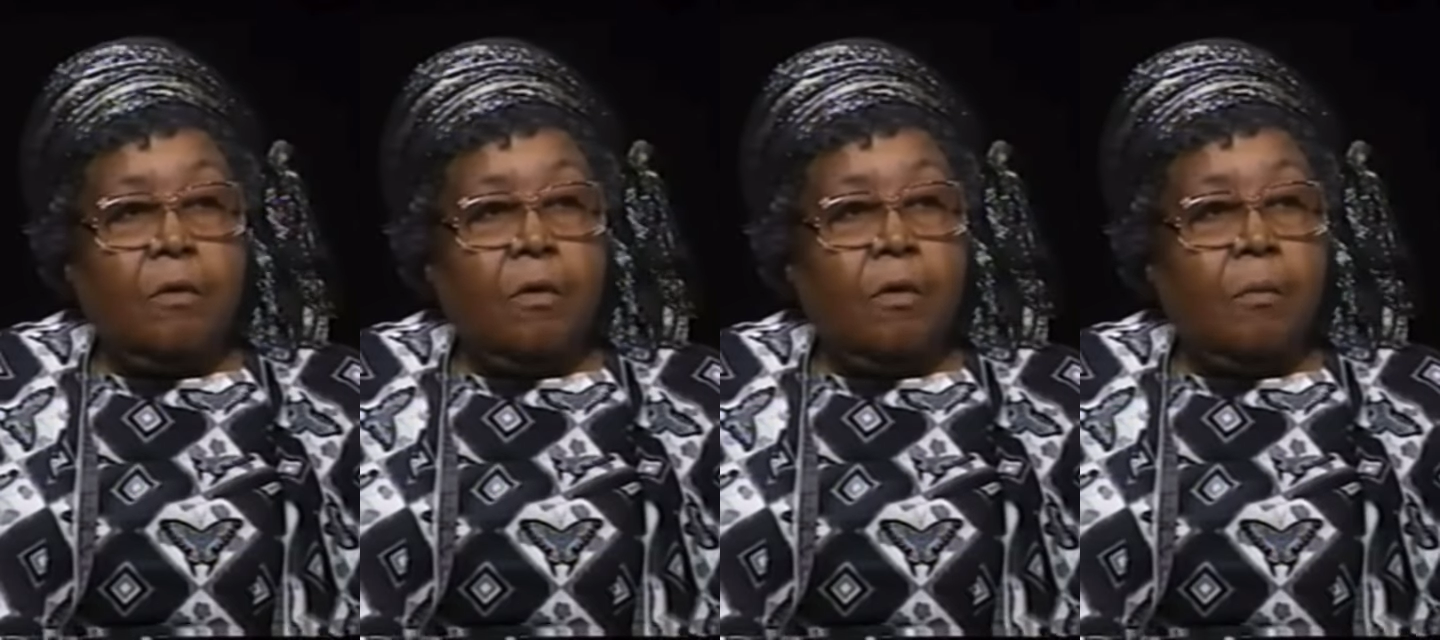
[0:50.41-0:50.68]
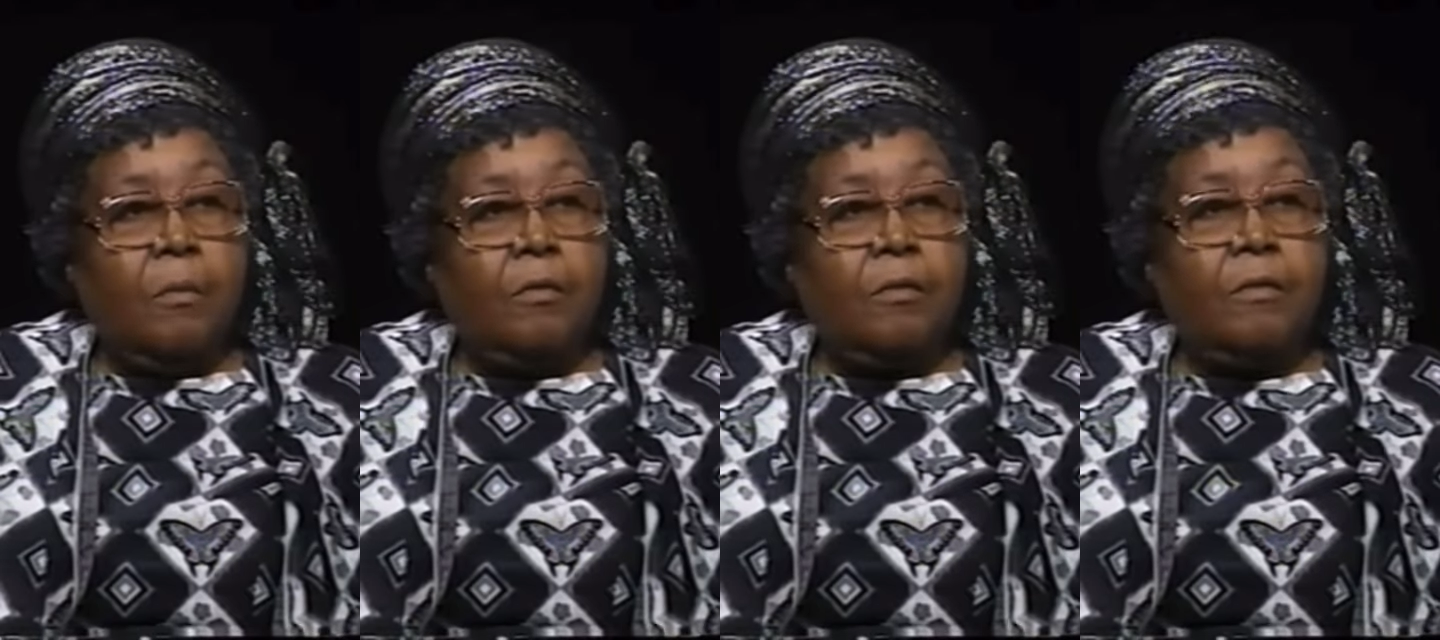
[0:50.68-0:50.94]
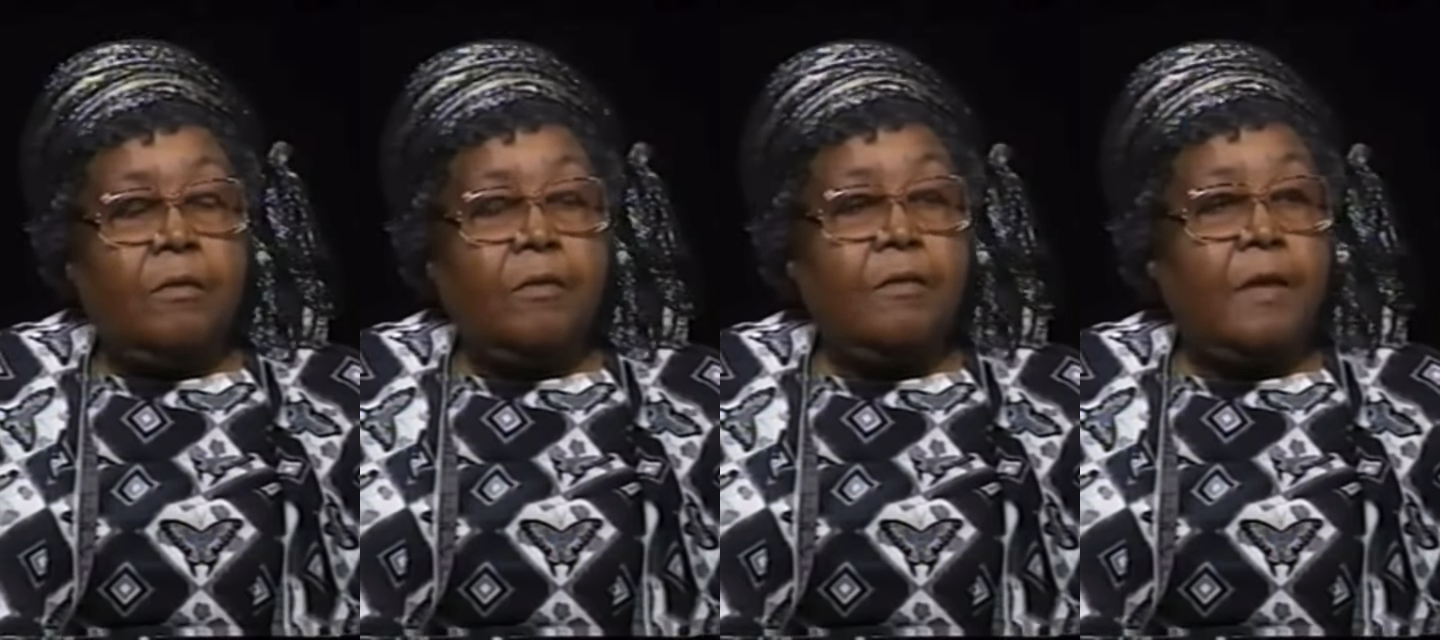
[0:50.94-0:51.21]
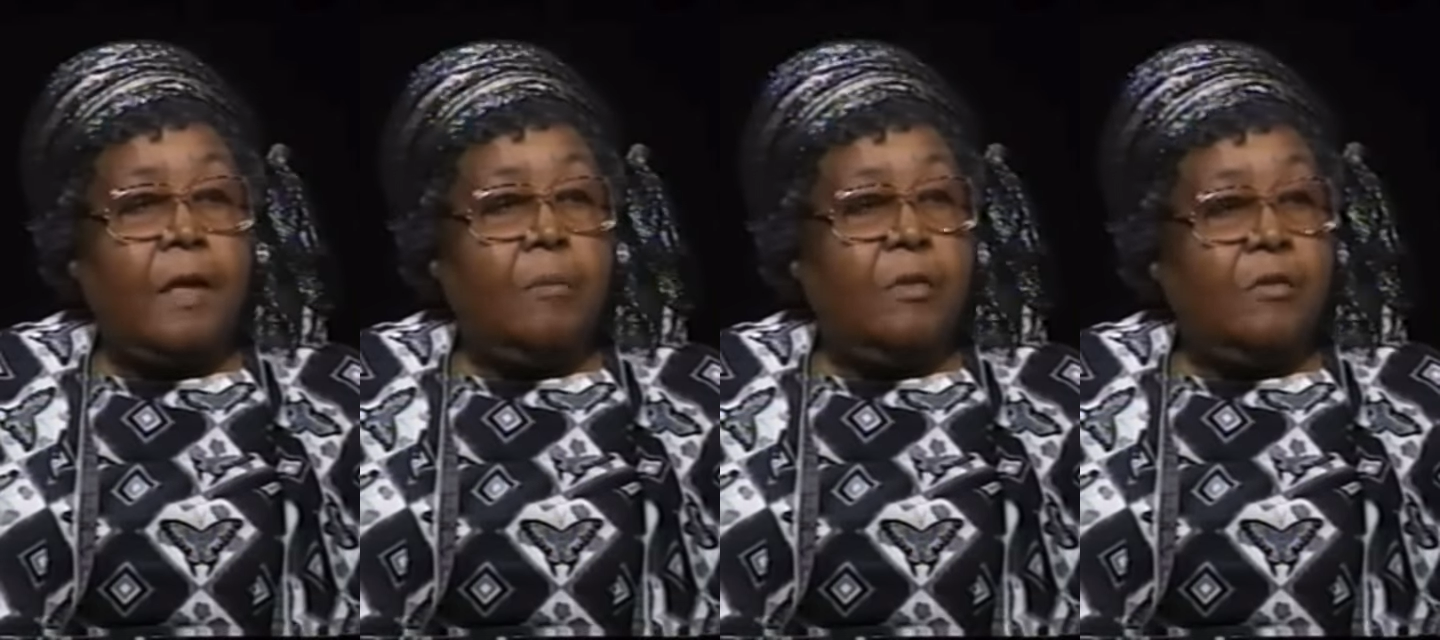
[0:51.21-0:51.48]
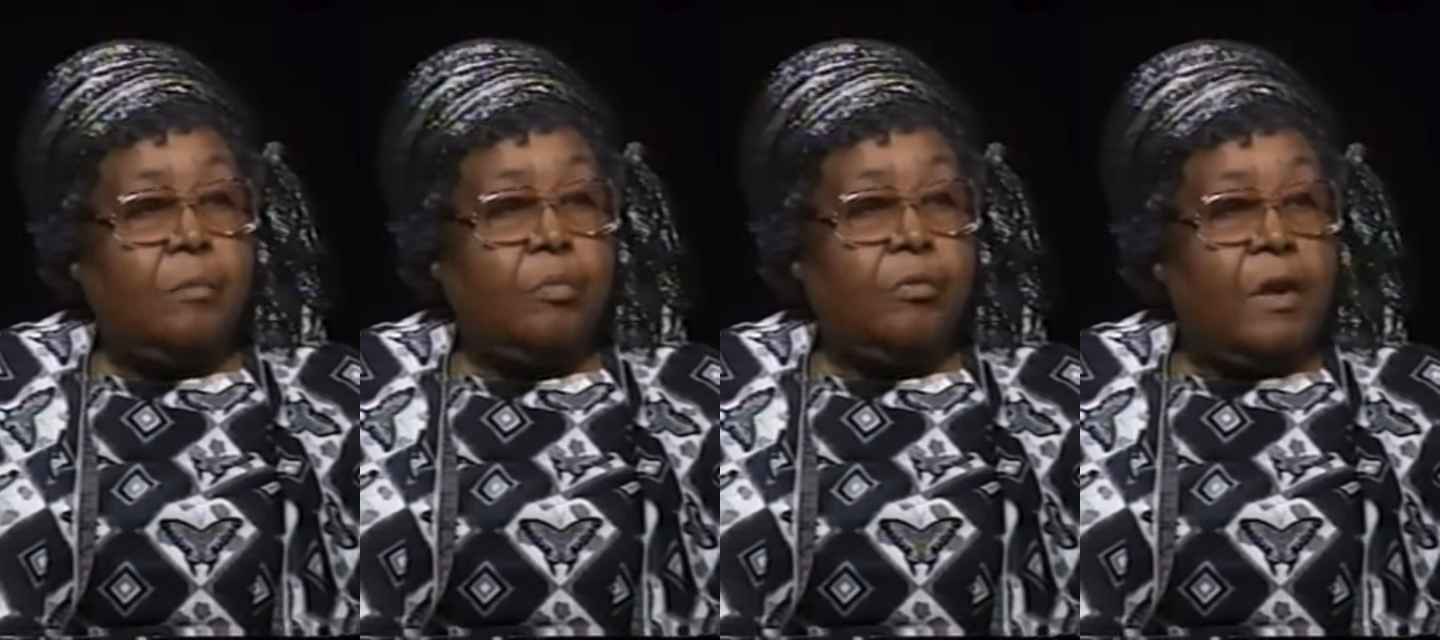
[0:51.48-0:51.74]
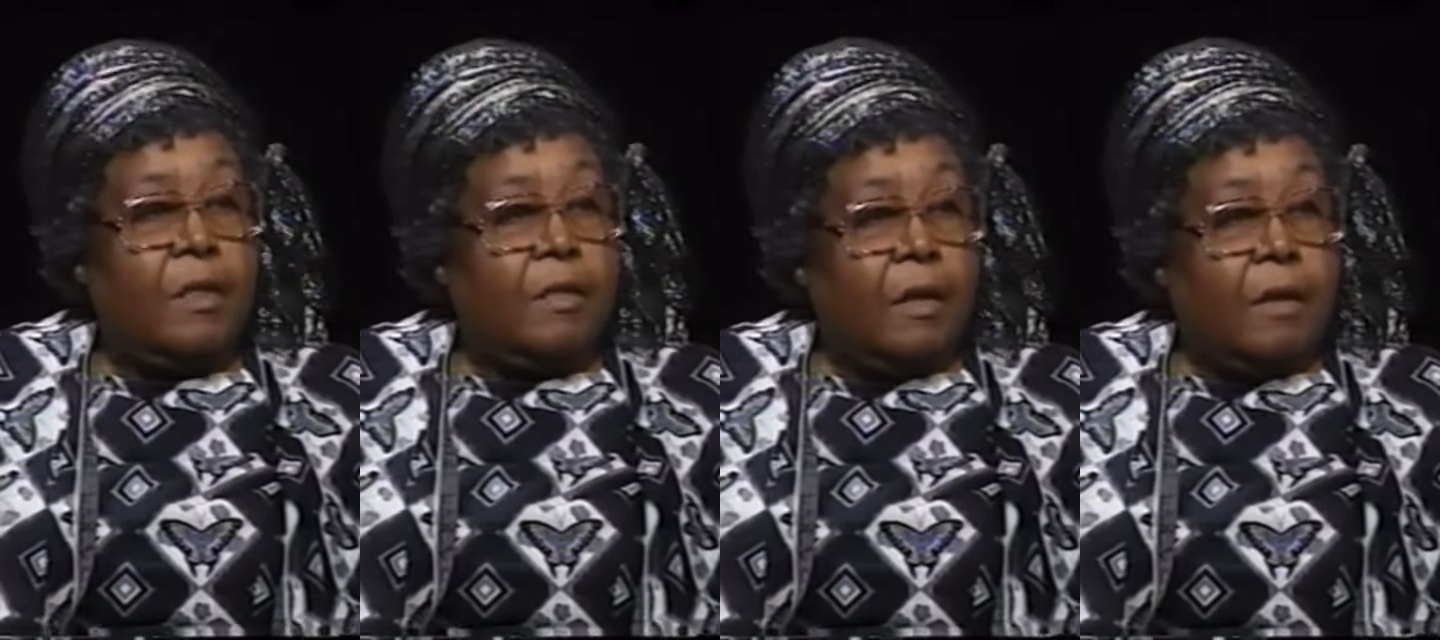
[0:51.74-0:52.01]
almost the same as
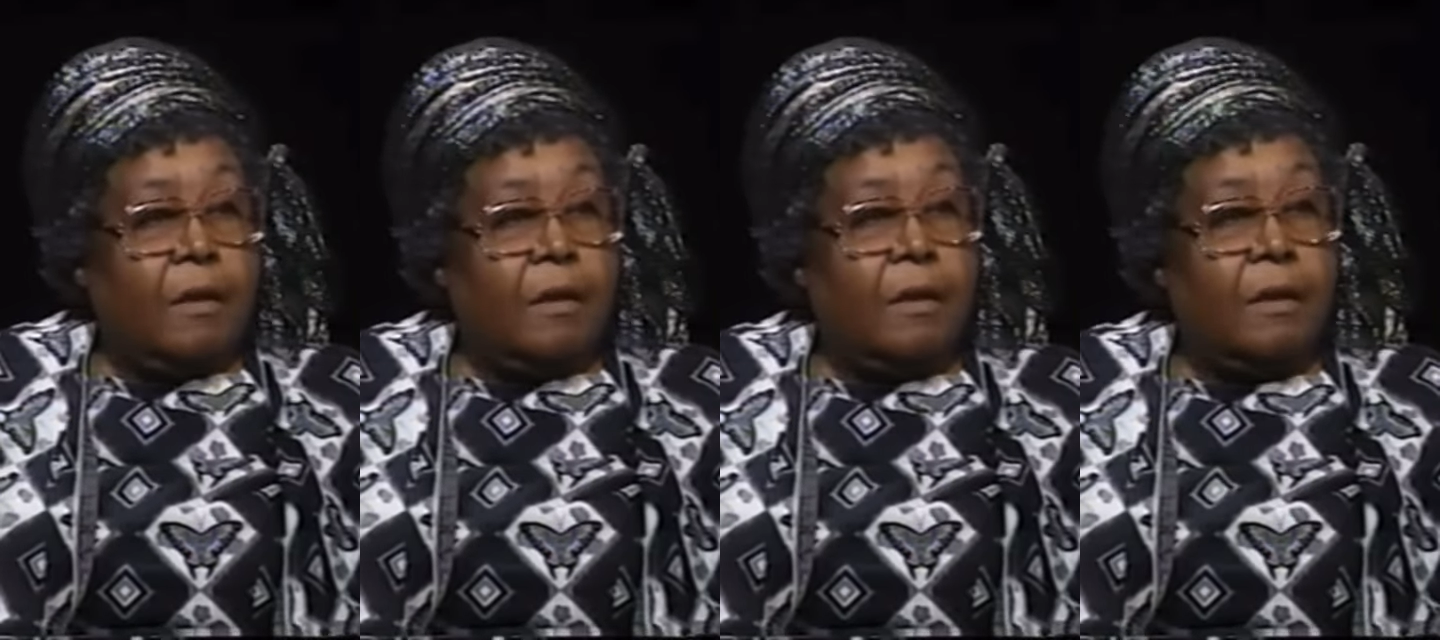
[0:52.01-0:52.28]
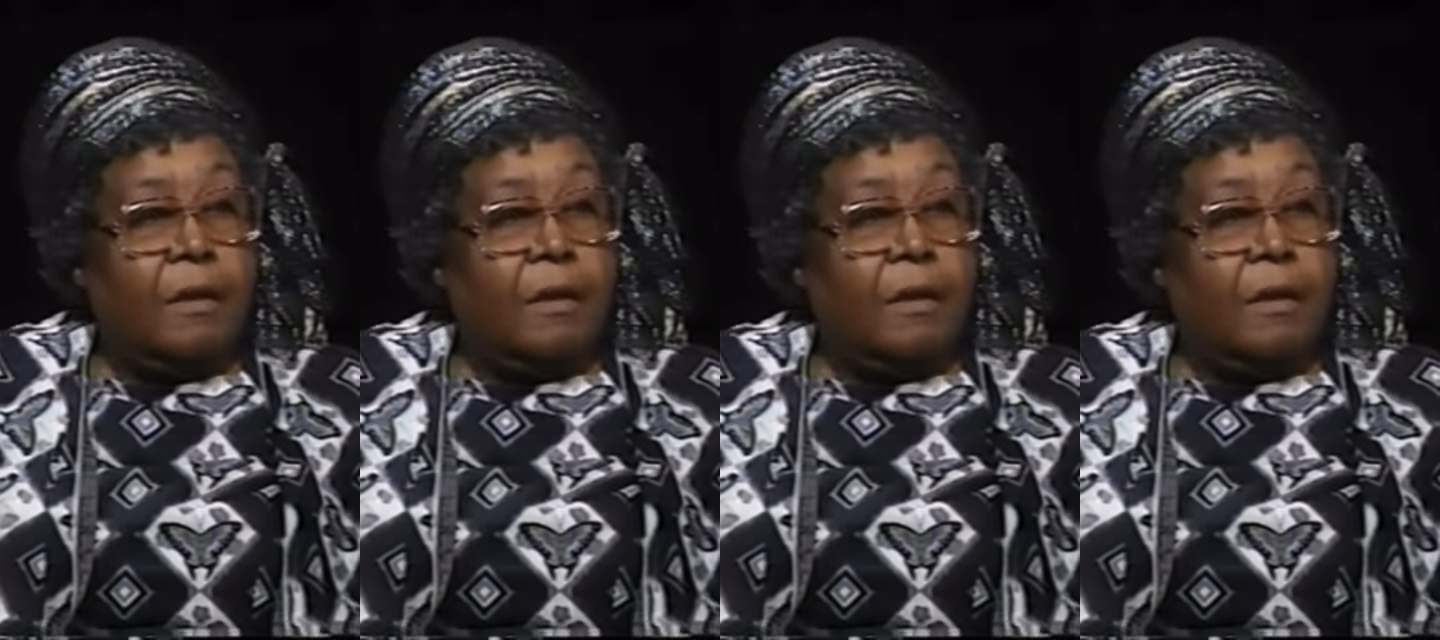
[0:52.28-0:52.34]
breathing.